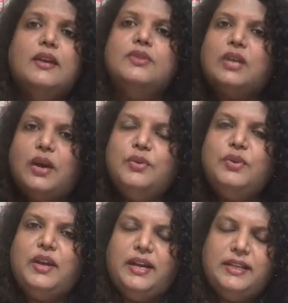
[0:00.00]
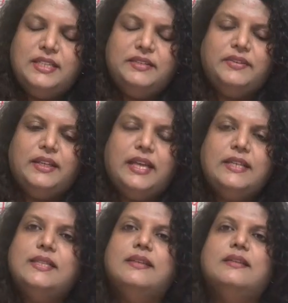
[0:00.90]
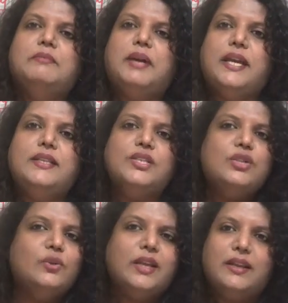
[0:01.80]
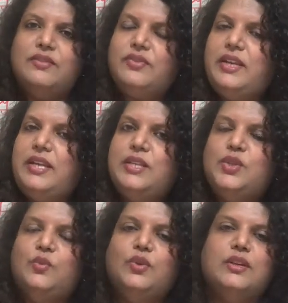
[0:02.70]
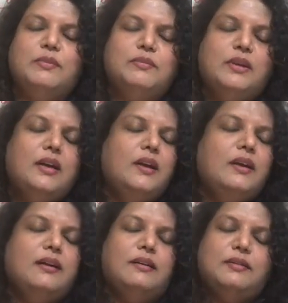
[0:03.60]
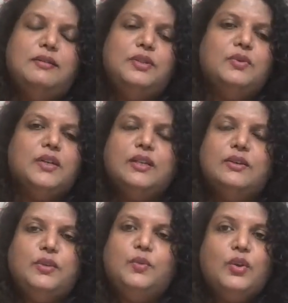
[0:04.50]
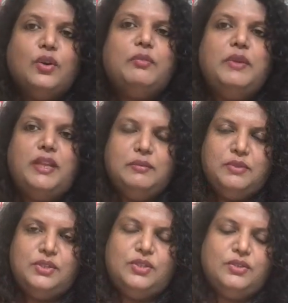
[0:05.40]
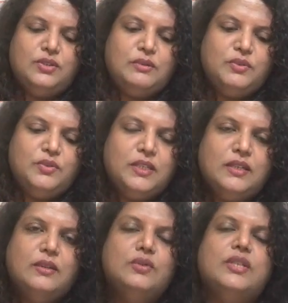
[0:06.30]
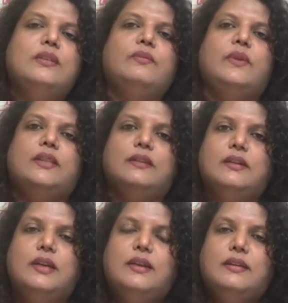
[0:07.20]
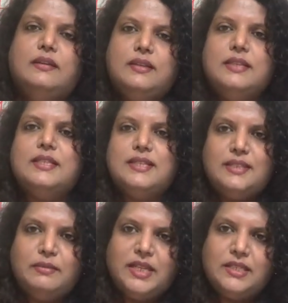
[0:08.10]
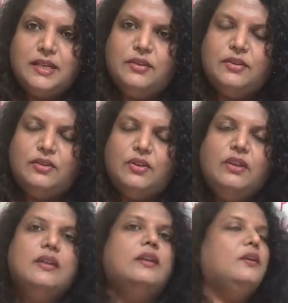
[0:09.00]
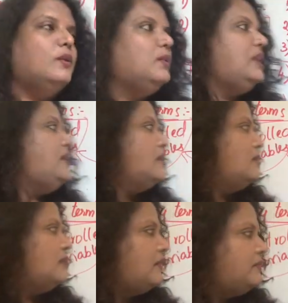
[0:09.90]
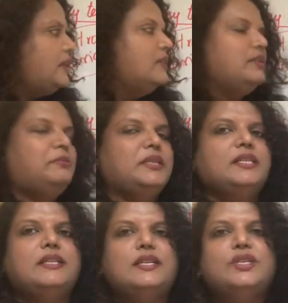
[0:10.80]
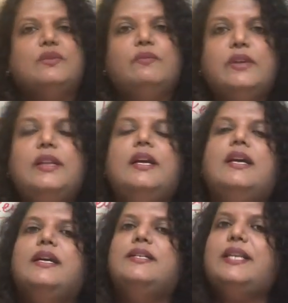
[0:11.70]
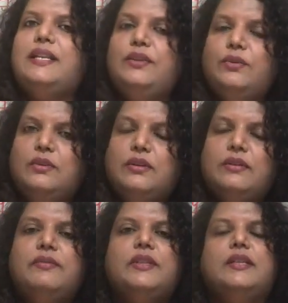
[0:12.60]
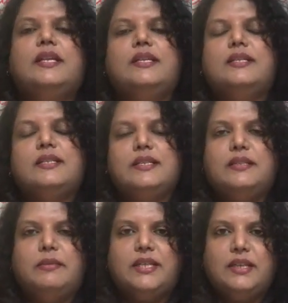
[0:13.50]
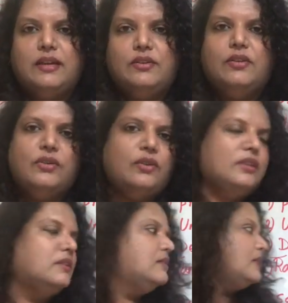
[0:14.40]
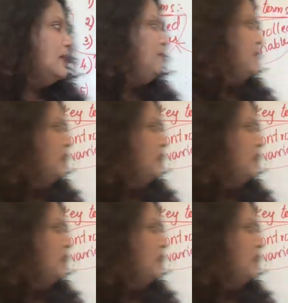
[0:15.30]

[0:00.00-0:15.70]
So how do you identify that? by just looking at the readings you won't come uh, to a you will not be in a position to come to a conclusion whether there is a systematic error or not only a graphical representation will tell you whether there is a systematic error or not okay.